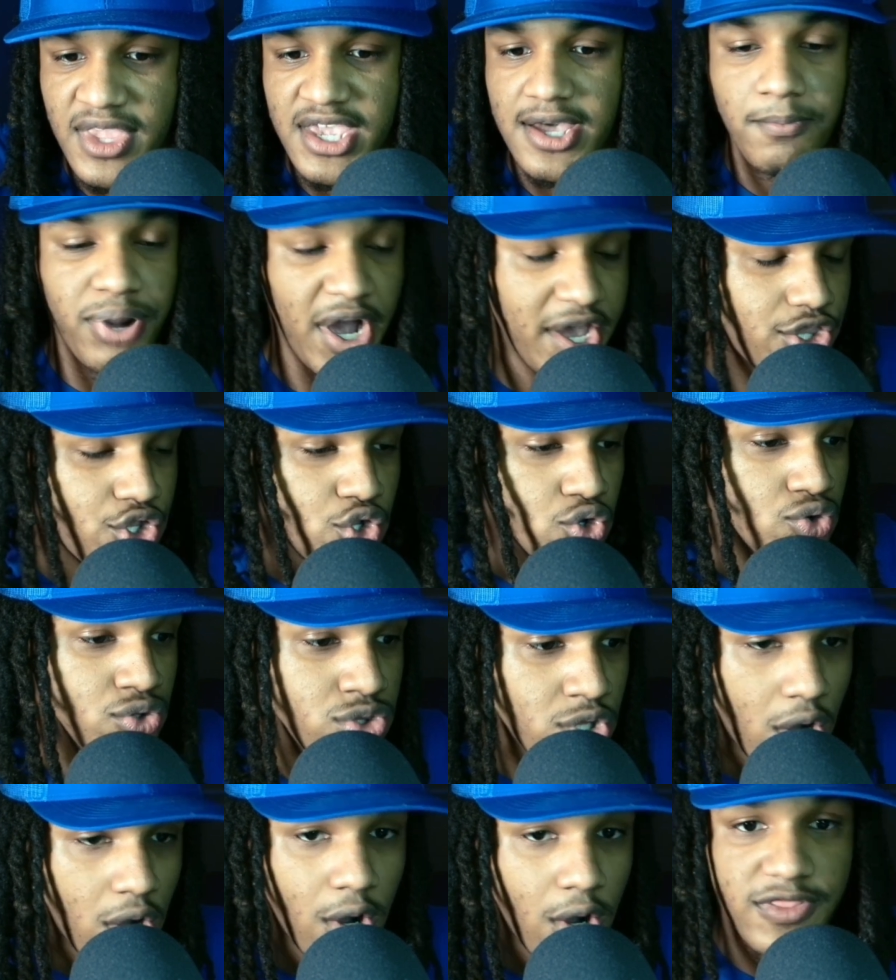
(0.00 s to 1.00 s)
But you
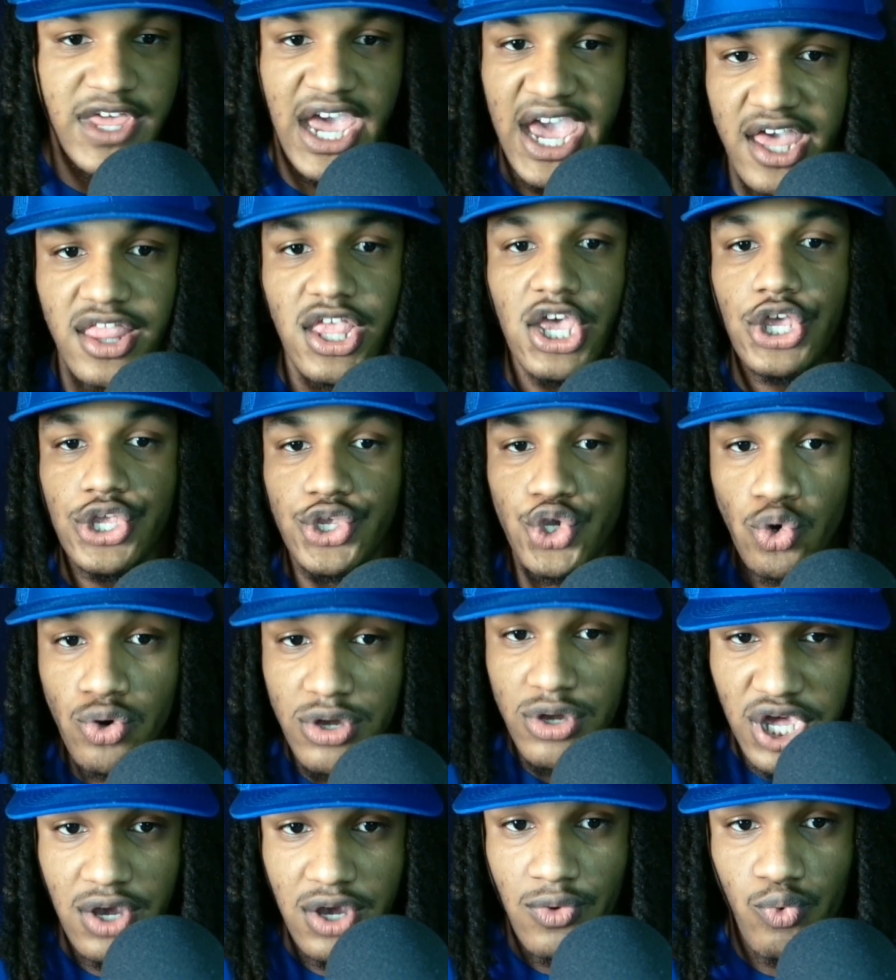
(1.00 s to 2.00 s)
know that you
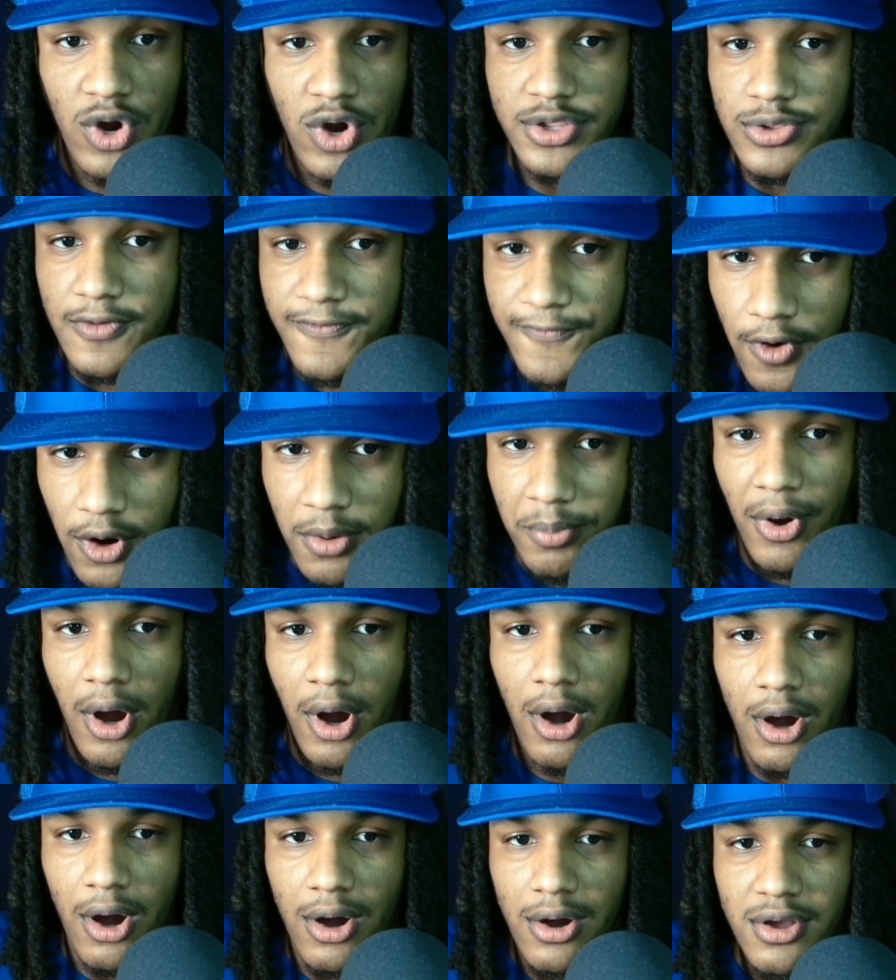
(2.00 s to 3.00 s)
can run the
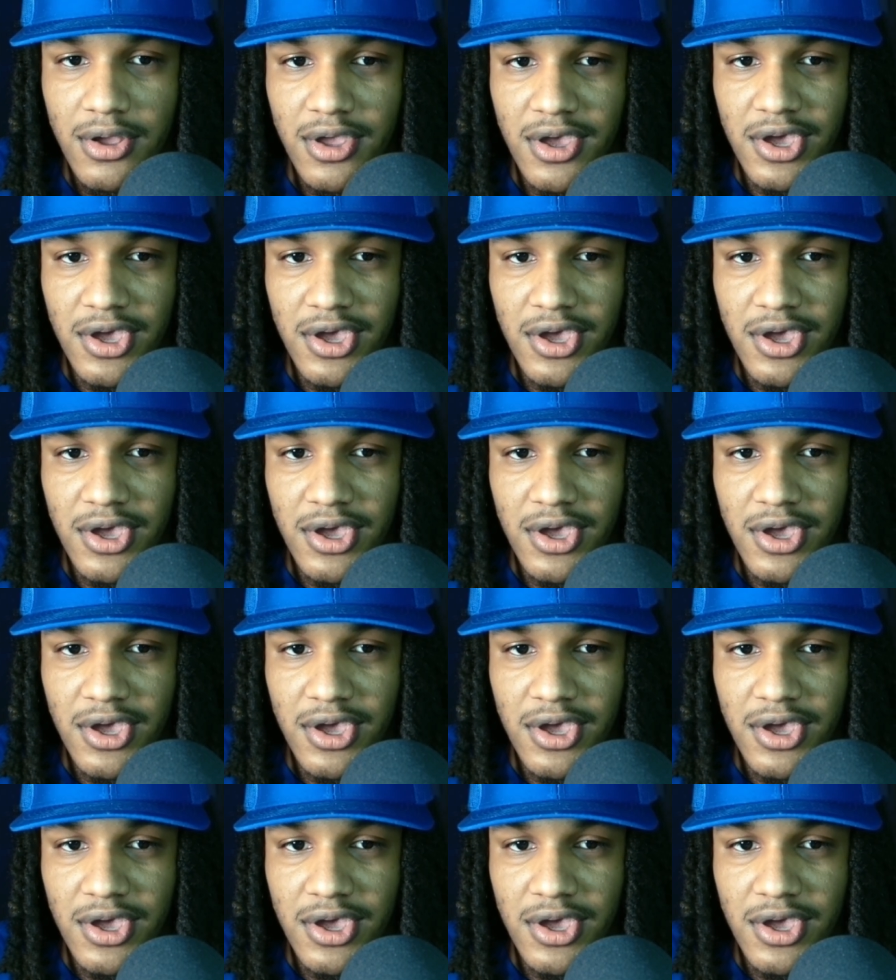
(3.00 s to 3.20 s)
football.